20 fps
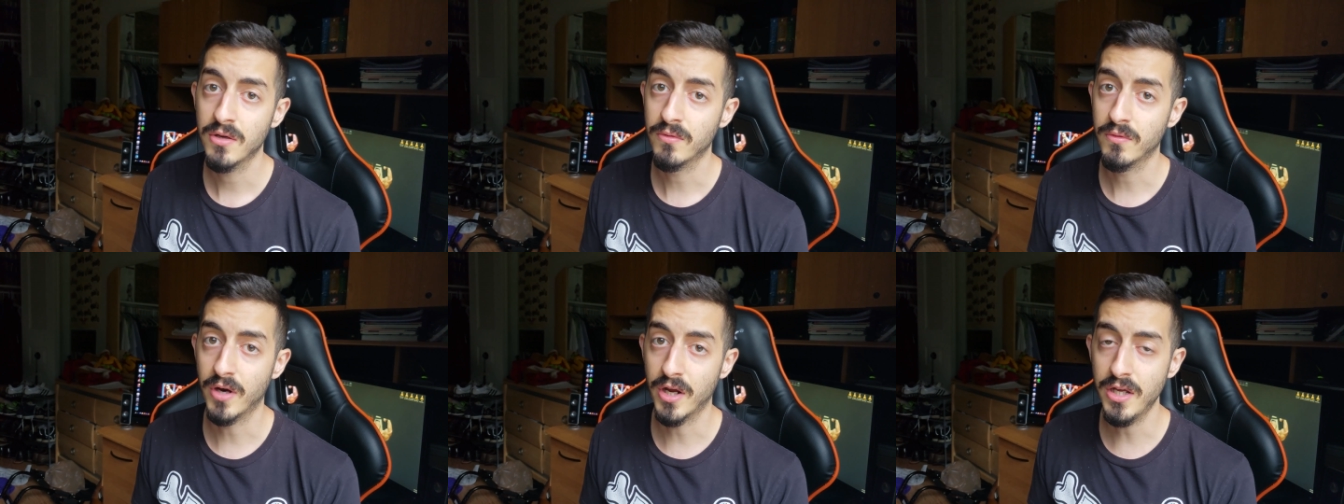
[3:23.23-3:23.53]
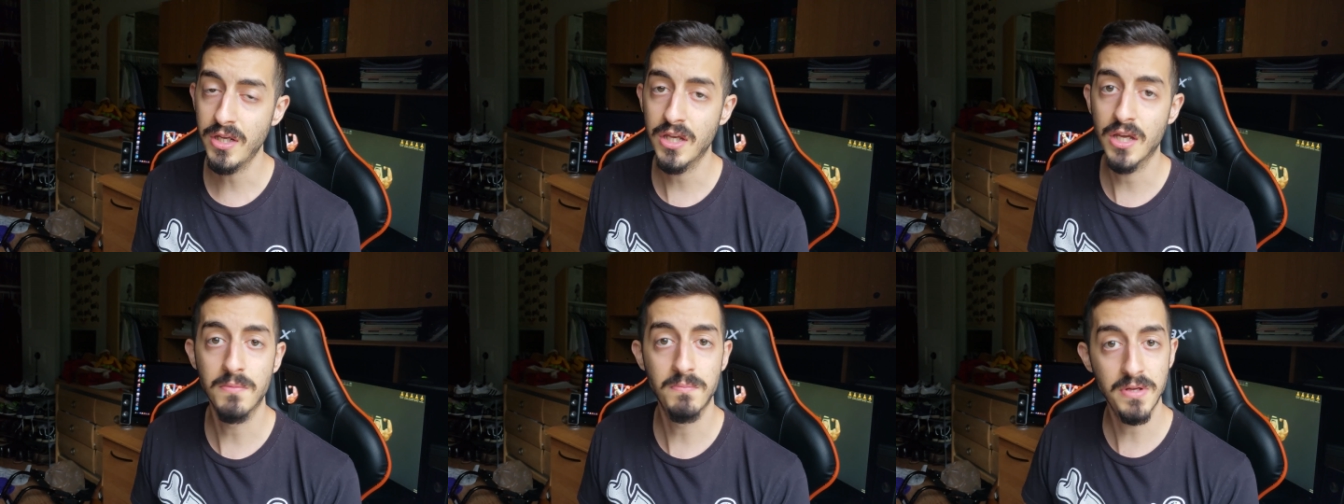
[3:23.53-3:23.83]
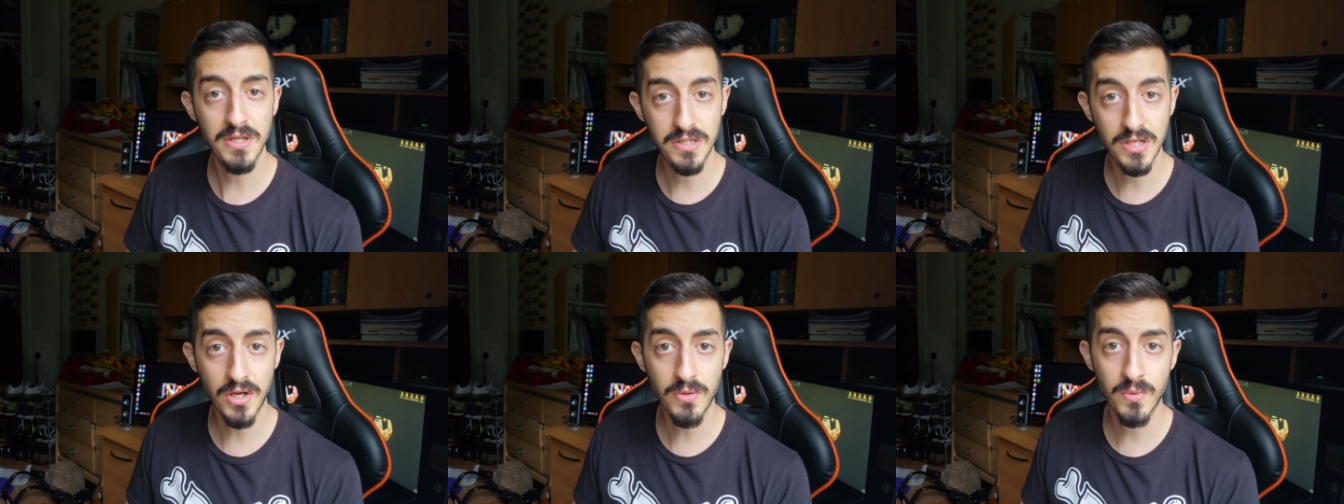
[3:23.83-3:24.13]
right? And
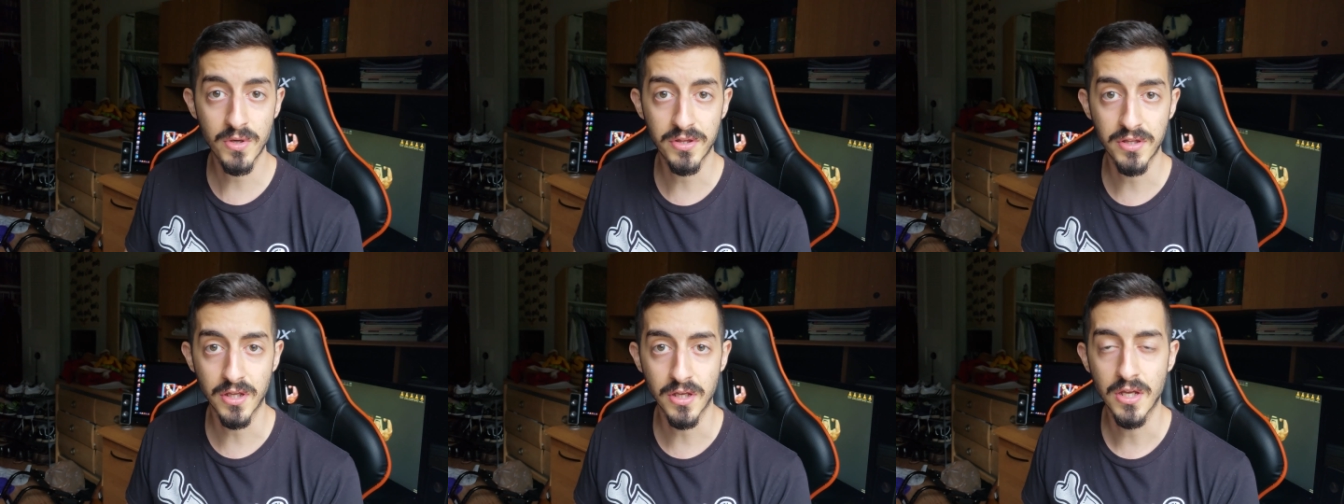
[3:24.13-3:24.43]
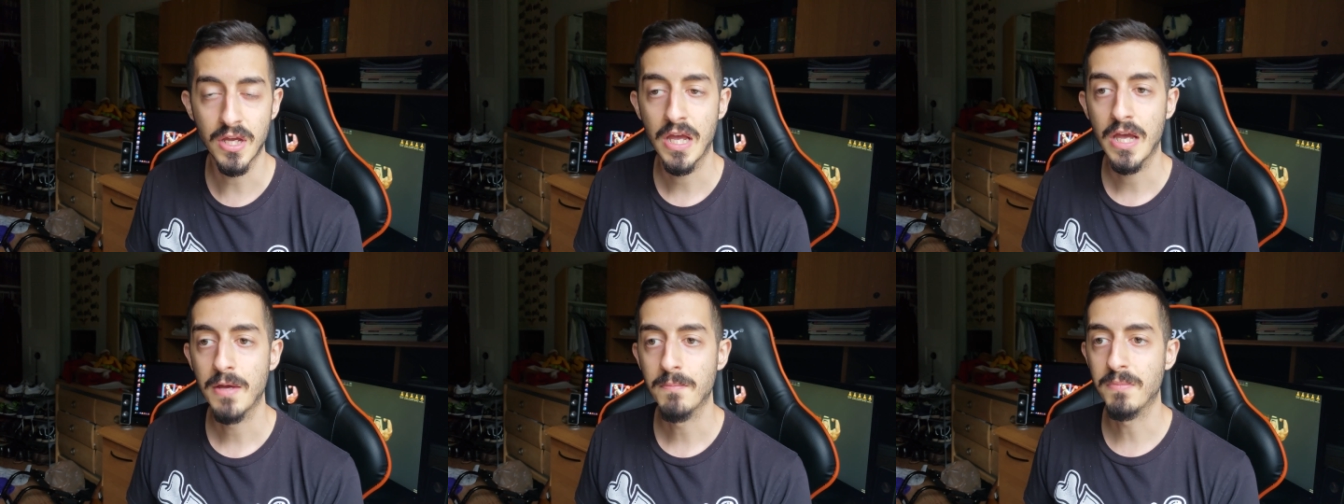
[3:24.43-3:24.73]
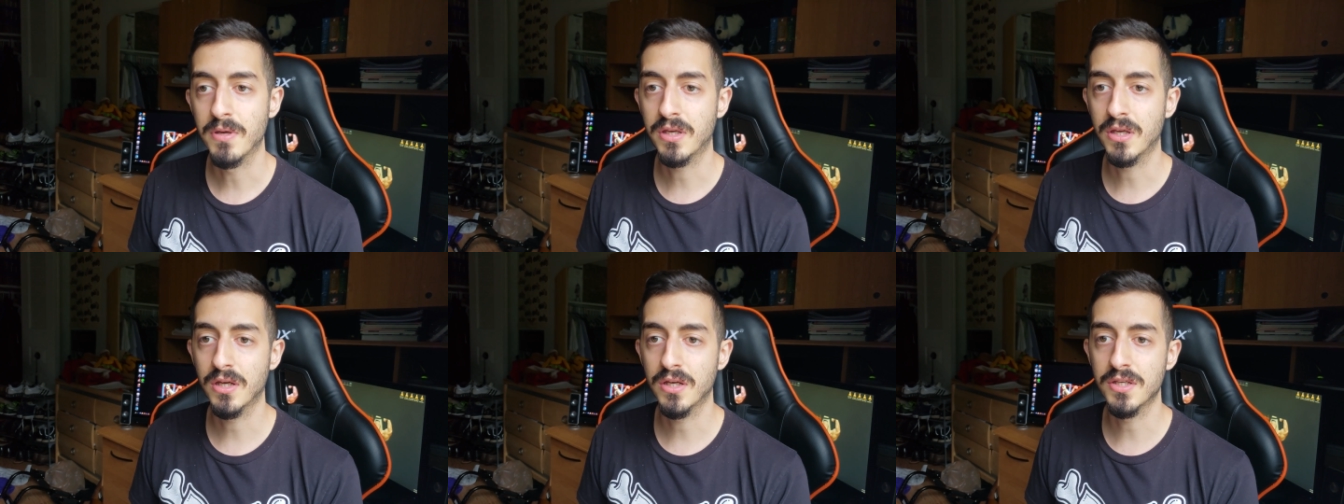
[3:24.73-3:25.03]
be done with it.
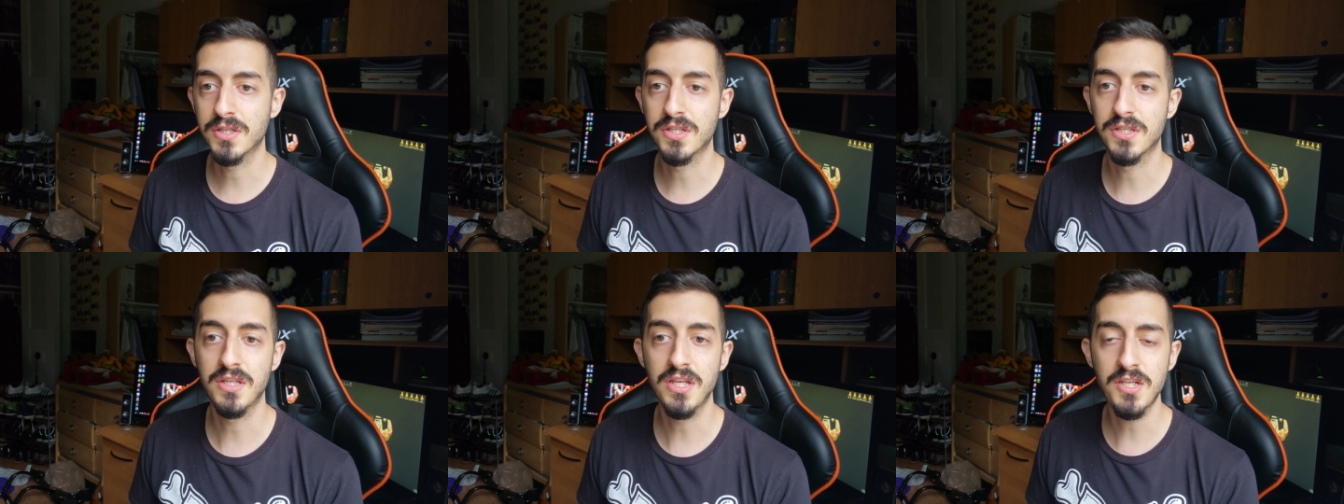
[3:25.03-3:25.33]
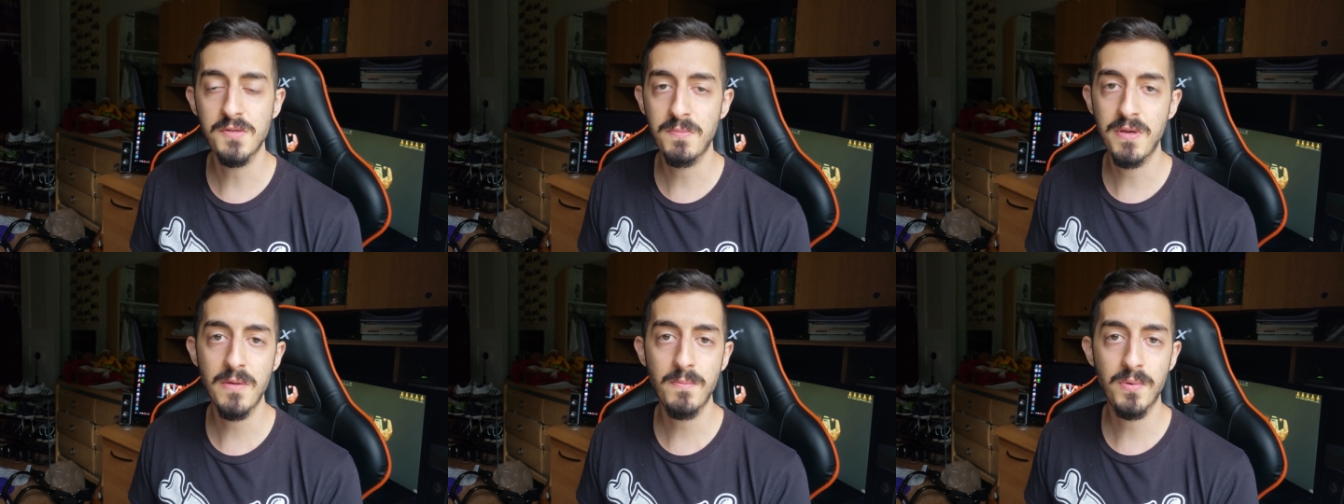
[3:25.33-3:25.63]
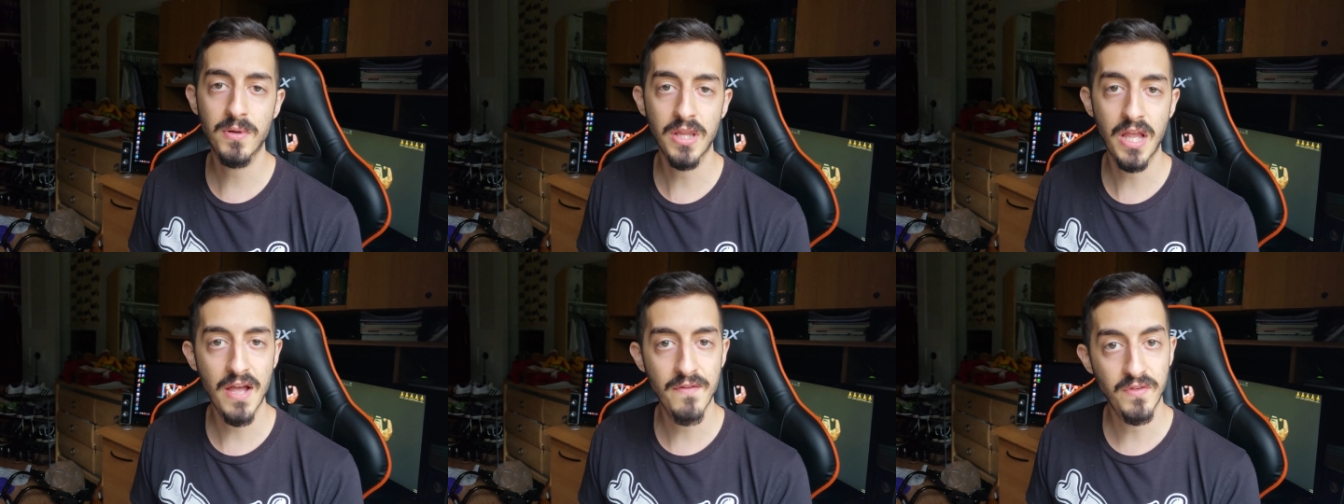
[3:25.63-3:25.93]
Because these
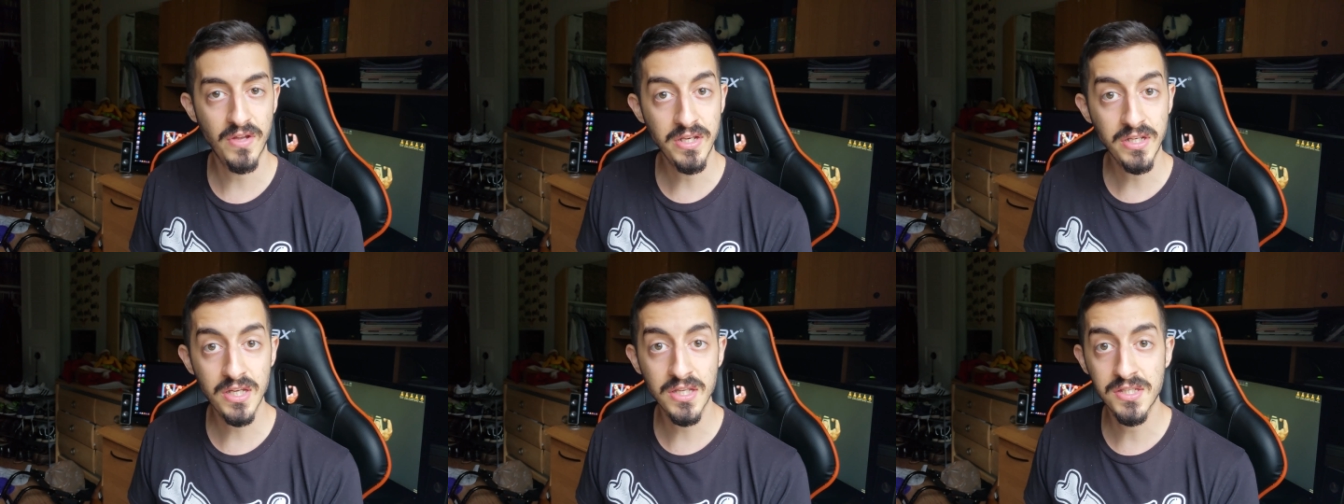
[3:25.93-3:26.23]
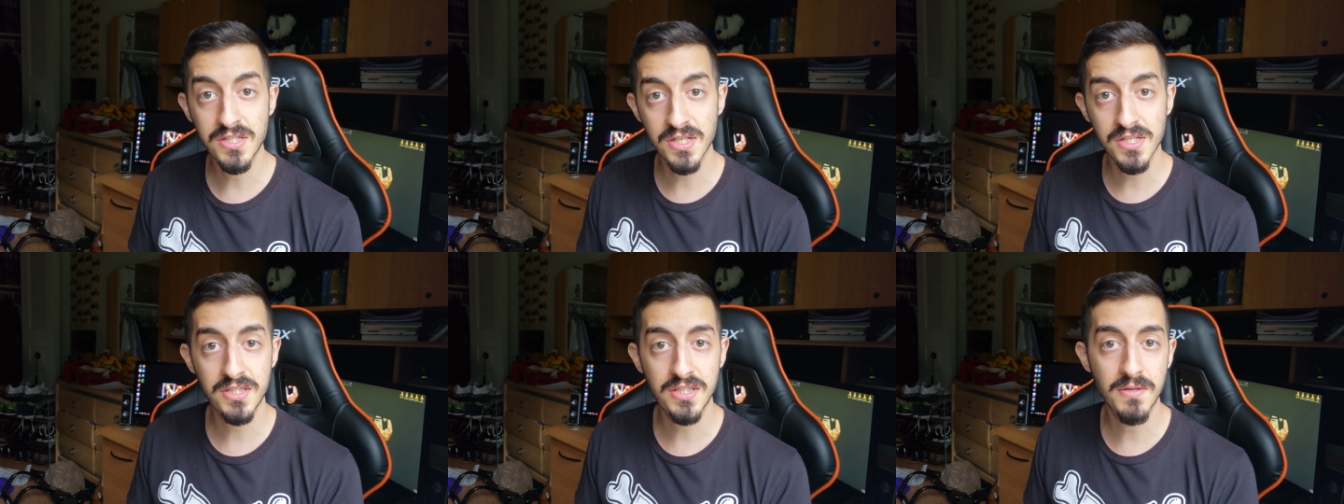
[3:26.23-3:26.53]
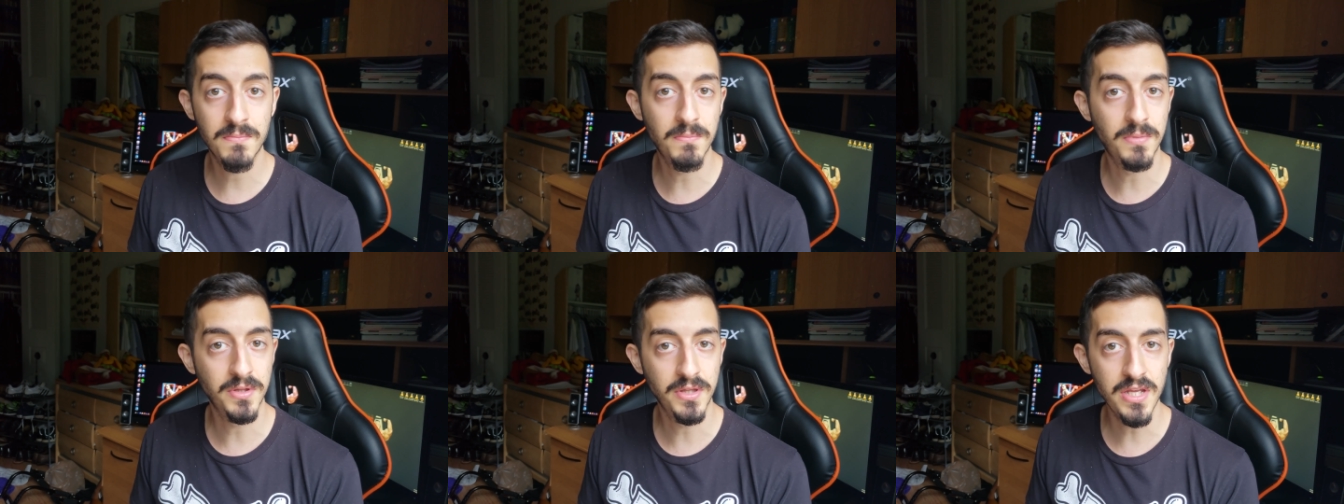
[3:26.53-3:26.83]
people have
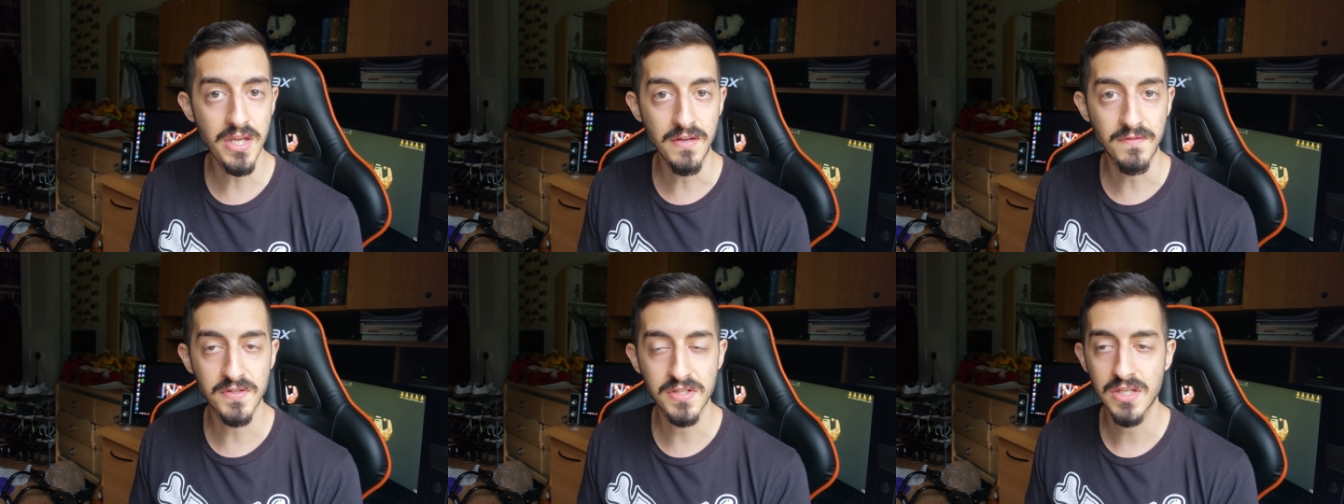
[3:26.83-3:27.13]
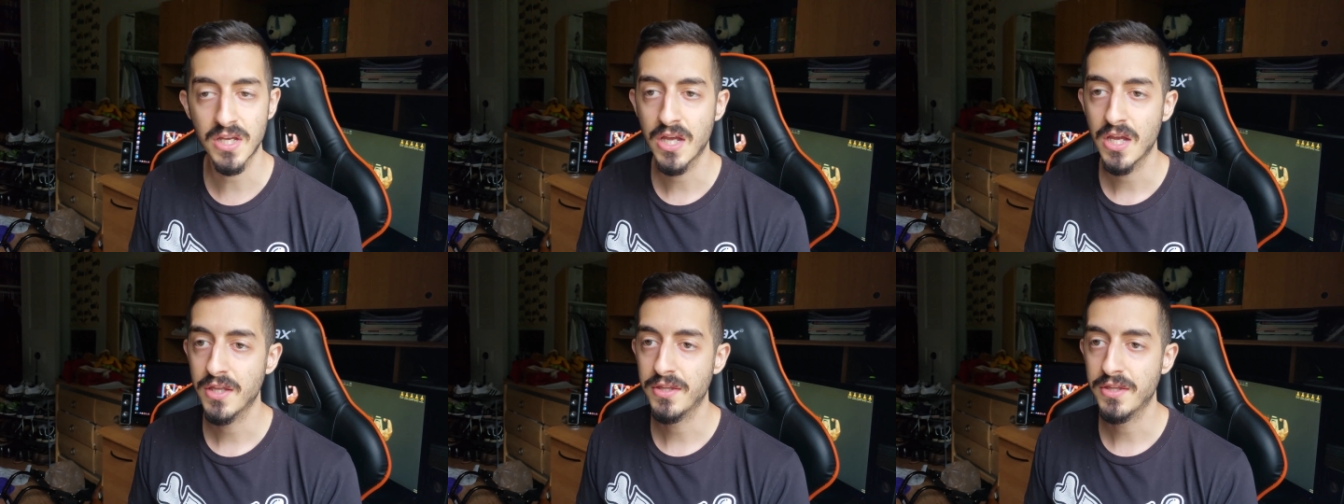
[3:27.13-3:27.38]
inconsistent beliefs.